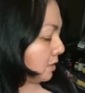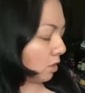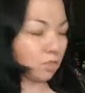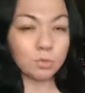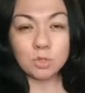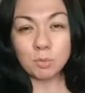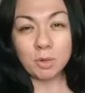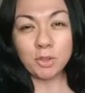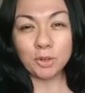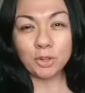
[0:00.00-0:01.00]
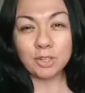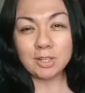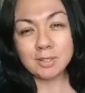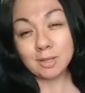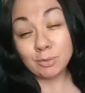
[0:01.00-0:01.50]
also some other
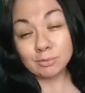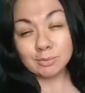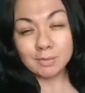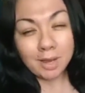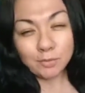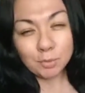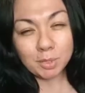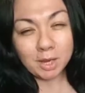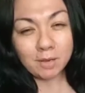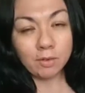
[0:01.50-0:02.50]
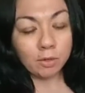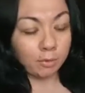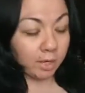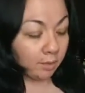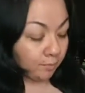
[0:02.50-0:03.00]
goodies. They don't have to be Avon,
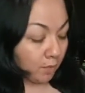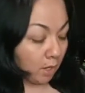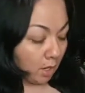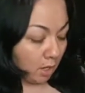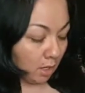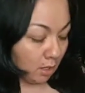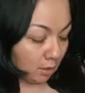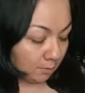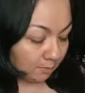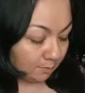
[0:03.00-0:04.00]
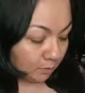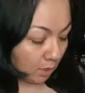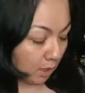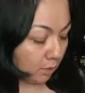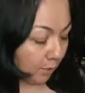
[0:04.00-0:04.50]
right? Um,
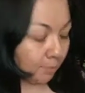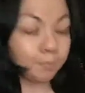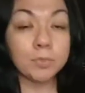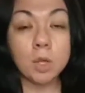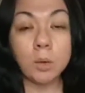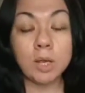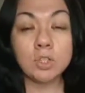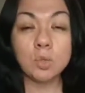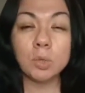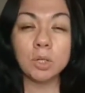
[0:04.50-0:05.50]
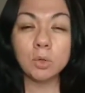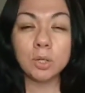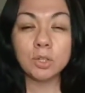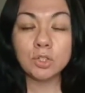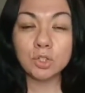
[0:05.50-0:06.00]
anyway, okay, so we're gonna go
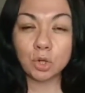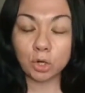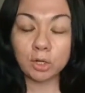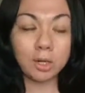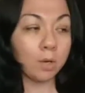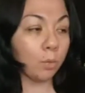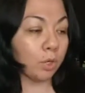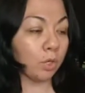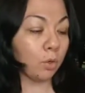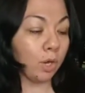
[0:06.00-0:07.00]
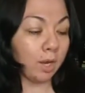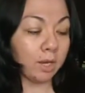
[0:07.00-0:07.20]
ahead and start, and we're gonna go ahead